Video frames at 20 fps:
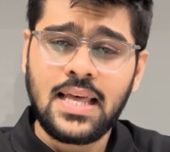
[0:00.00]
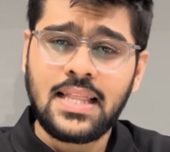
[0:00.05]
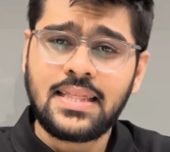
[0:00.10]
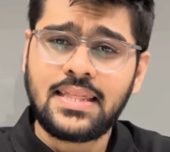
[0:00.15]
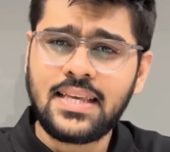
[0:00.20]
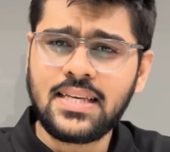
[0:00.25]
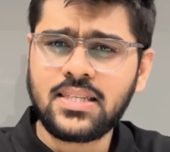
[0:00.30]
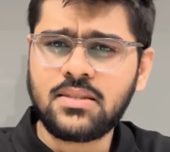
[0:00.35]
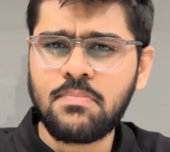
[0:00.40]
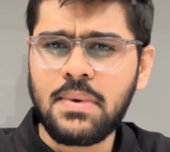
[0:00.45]

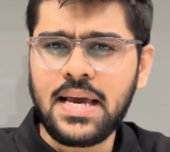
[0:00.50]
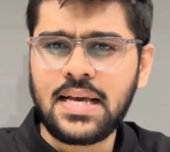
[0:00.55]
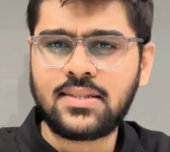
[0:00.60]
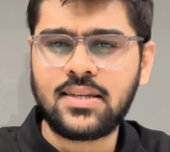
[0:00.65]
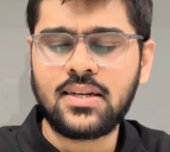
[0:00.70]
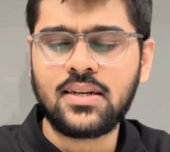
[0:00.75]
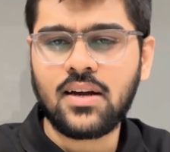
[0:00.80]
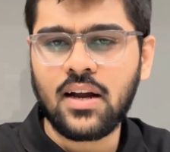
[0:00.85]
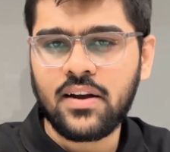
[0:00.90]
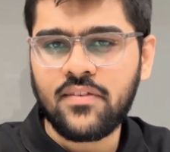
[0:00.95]
This makes
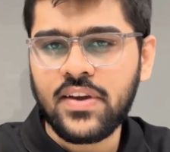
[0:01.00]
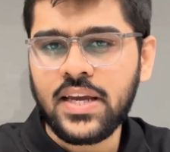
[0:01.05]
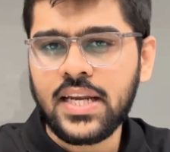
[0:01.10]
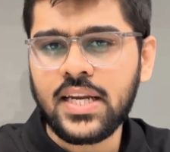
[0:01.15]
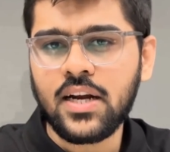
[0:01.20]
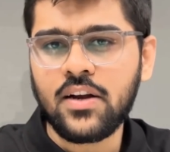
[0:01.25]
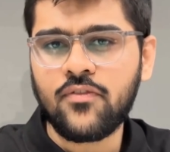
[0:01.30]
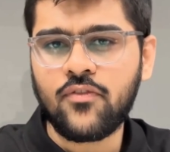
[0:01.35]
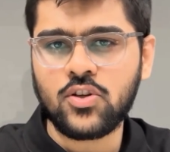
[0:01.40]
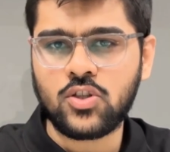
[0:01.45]
it
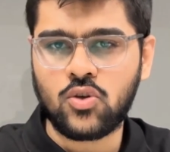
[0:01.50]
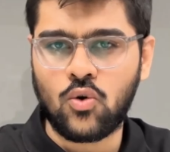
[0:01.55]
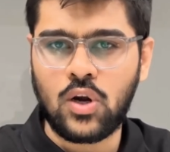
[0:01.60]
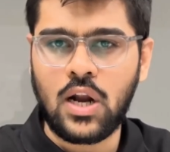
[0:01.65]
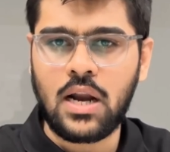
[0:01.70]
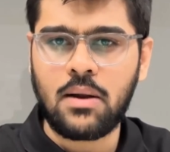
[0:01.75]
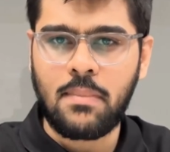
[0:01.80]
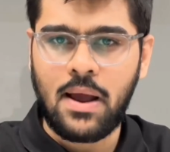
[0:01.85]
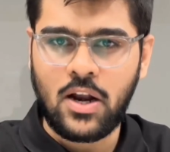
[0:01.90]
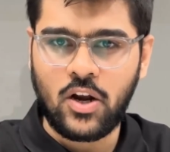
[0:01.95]
convenient for
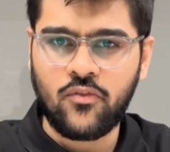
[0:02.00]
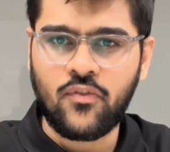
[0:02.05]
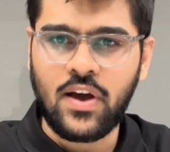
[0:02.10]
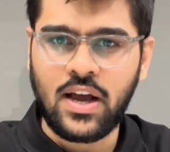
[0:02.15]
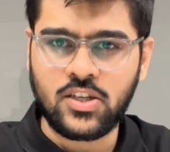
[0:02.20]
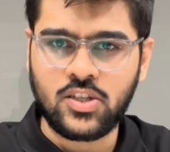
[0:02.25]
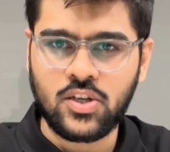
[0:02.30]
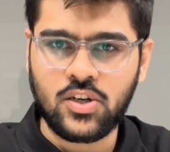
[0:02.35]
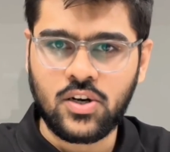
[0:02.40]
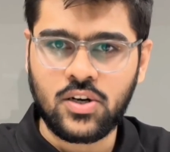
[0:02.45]
solar
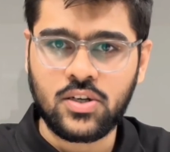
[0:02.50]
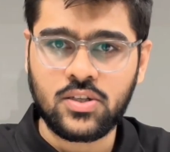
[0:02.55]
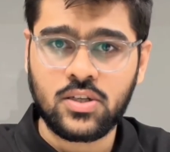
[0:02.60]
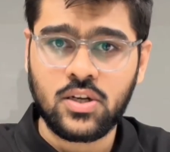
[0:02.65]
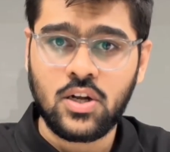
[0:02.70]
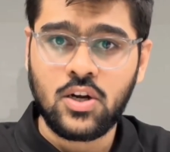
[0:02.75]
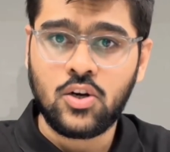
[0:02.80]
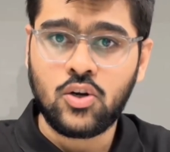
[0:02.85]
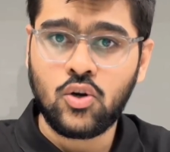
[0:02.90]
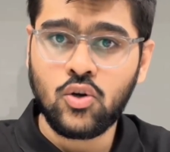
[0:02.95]
manufacturers
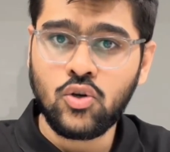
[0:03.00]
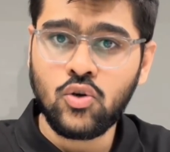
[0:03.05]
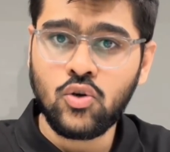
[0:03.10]
to